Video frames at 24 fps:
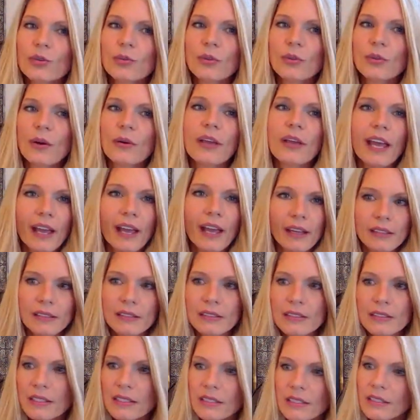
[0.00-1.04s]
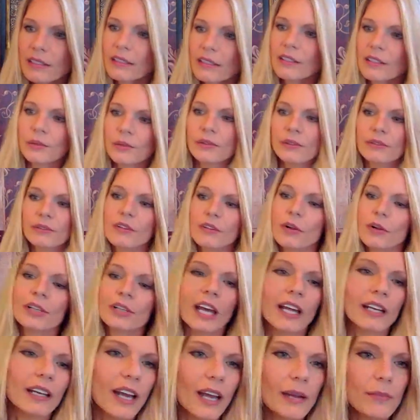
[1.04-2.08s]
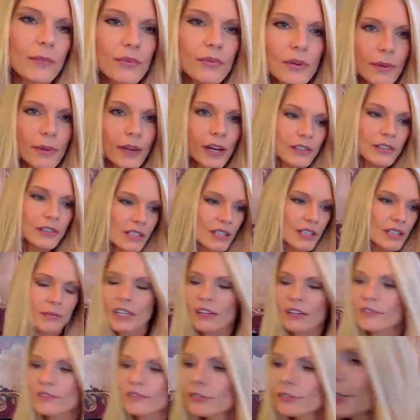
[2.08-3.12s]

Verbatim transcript: Okay. Here, hold on. I prepared something for